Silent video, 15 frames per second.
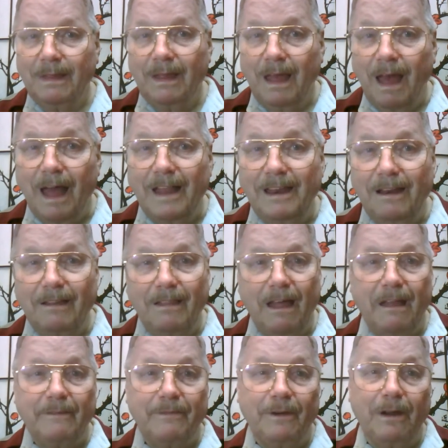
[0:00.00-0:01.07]
I did a
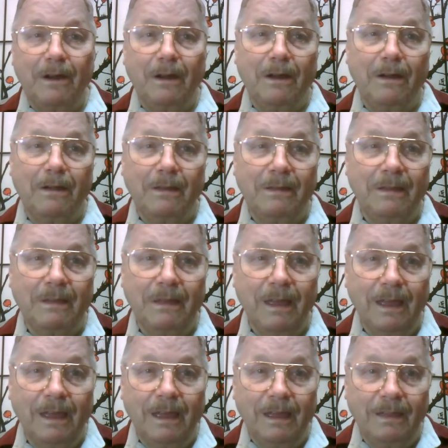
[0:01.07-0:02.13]
lot for her
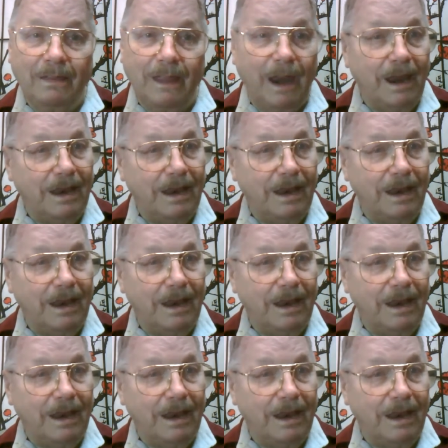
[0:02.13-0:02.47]
that I